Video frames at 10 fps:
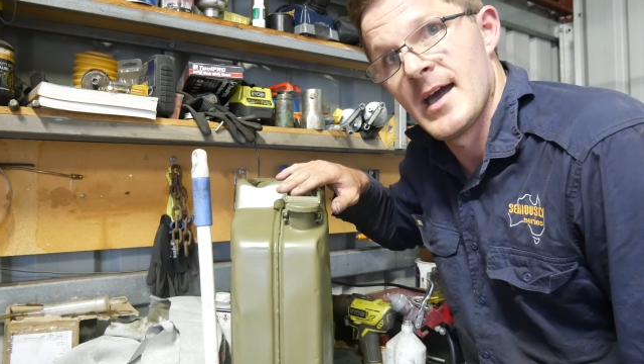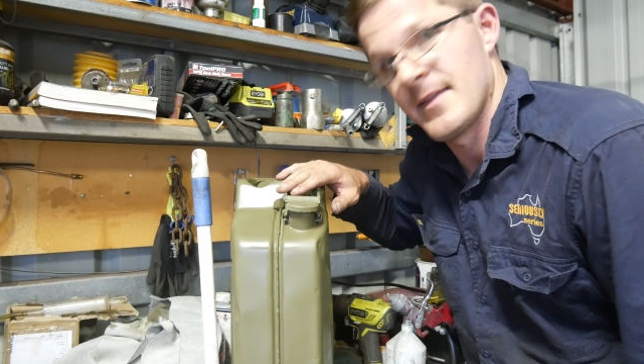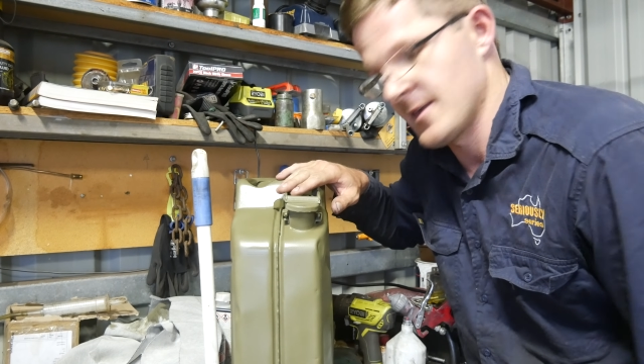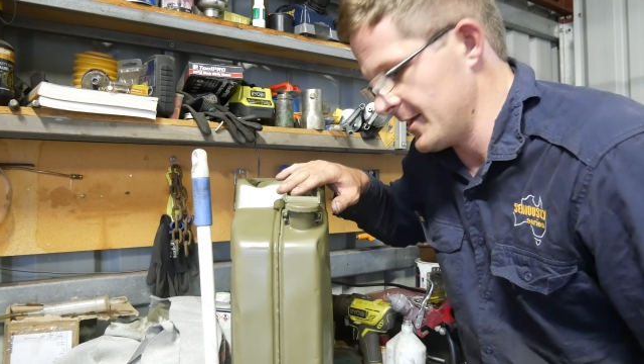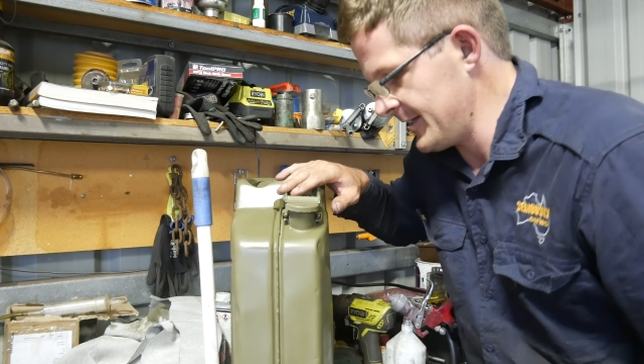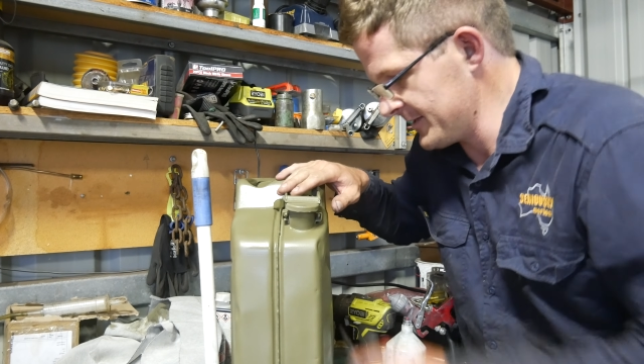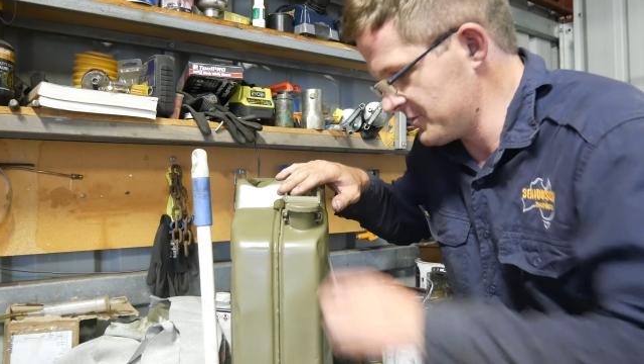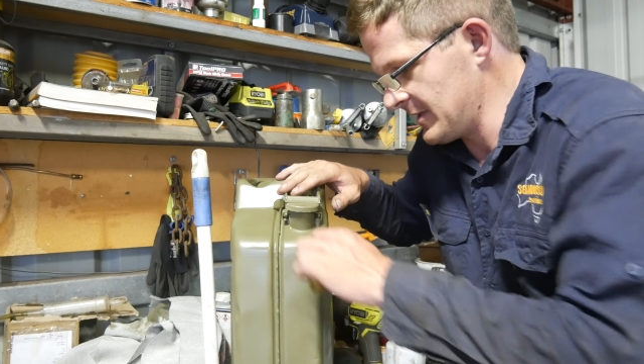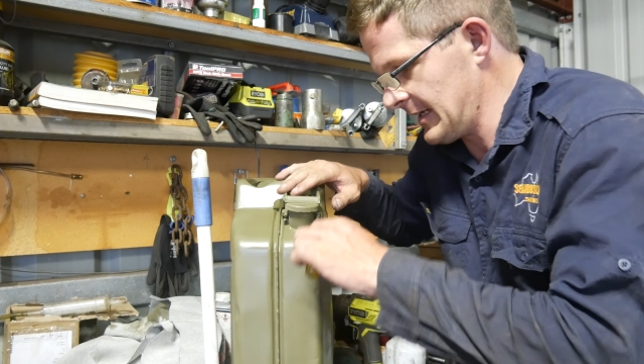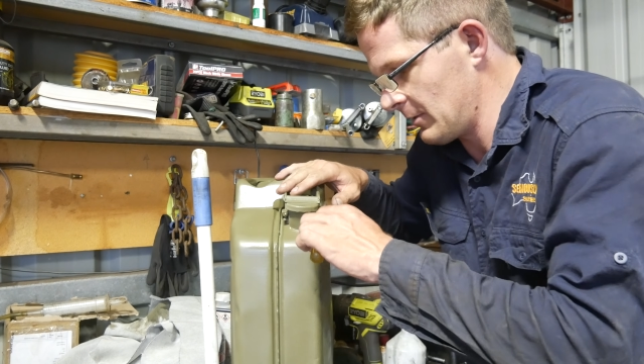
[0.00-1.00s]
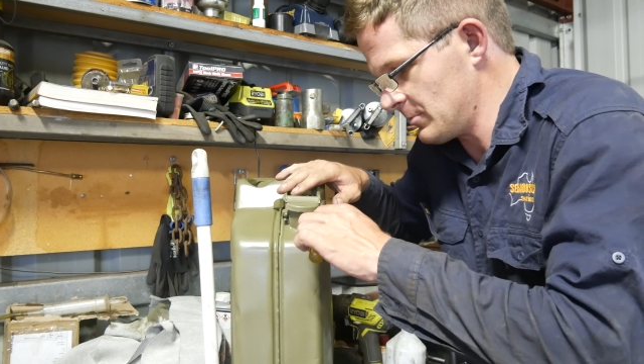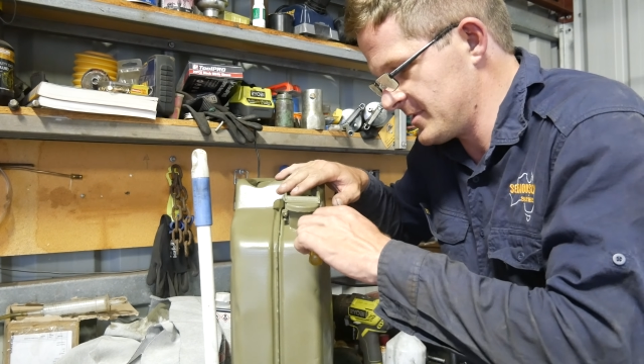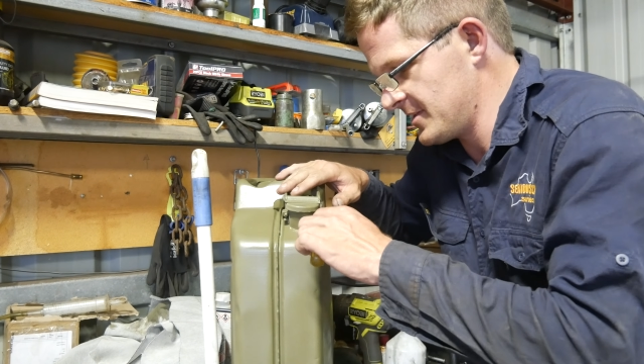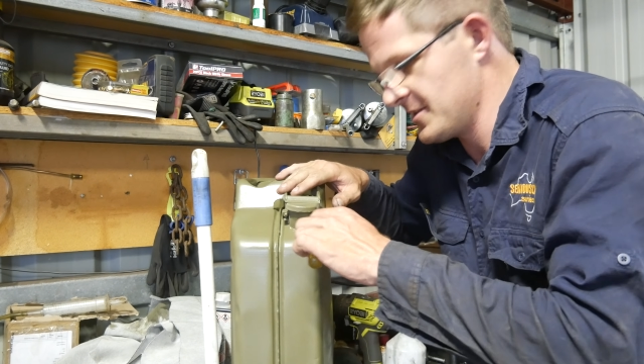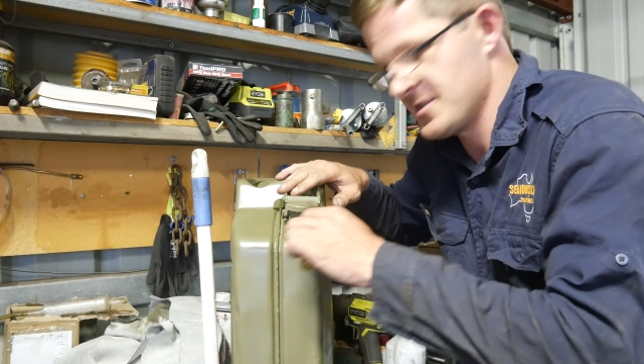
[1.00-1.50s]
and that'll actually help
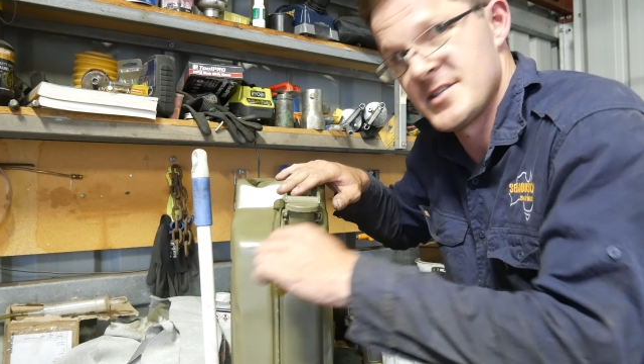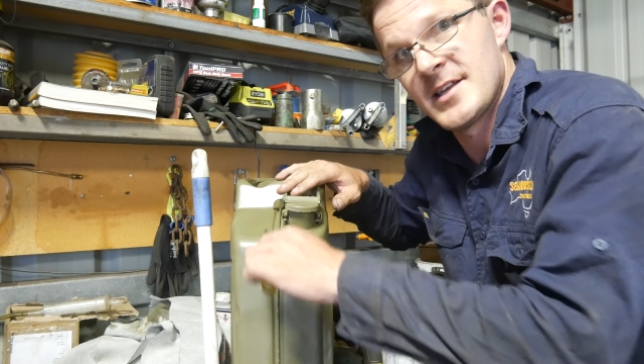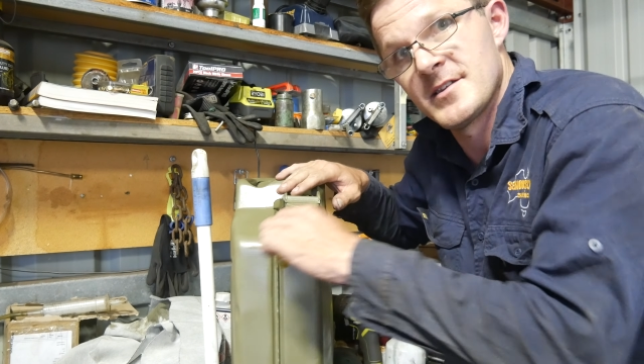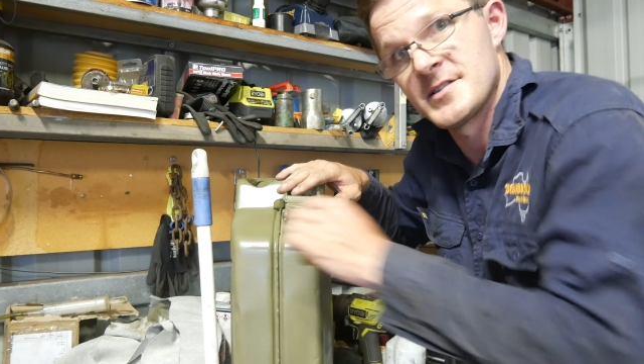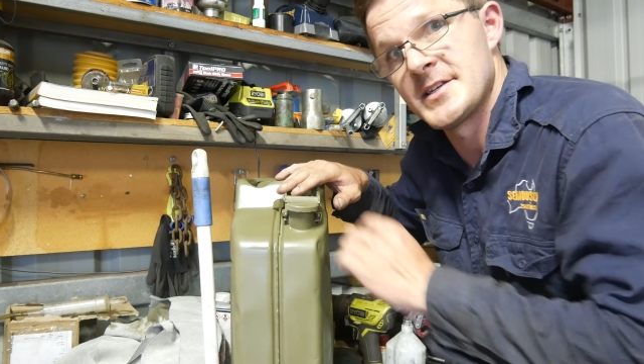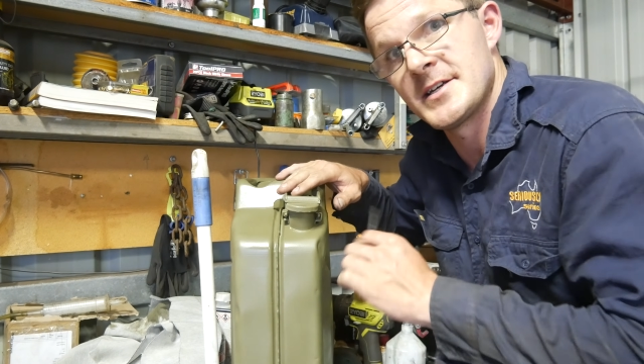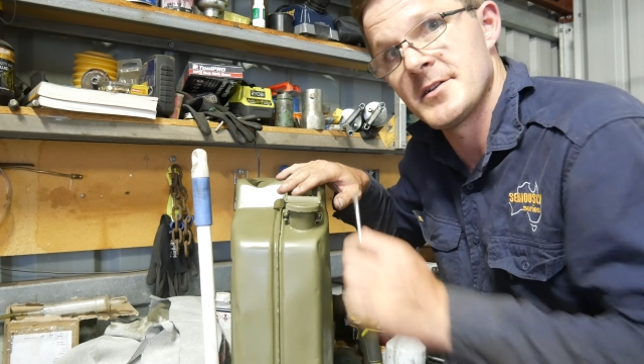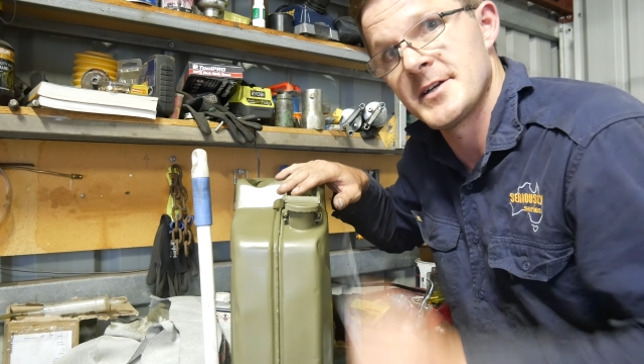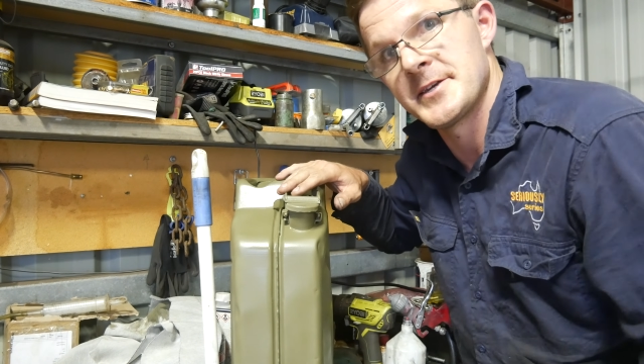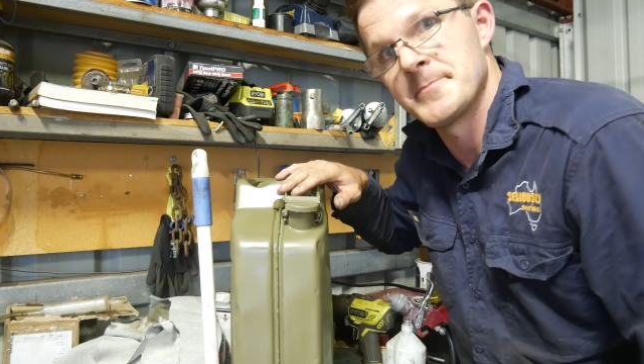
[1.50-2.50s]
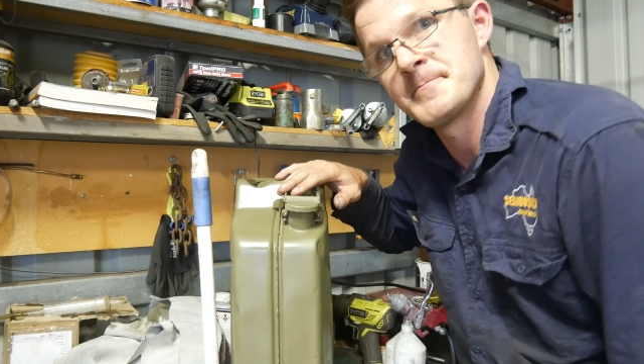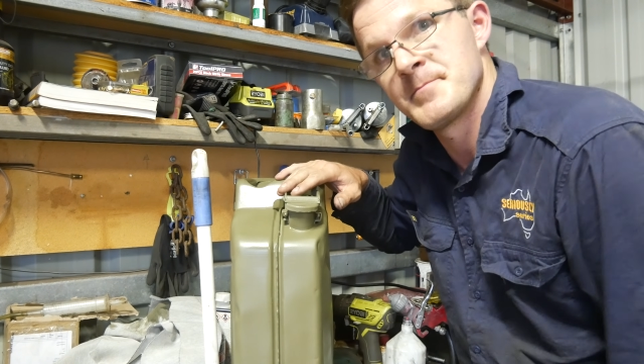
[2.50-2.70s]
to set the seal in.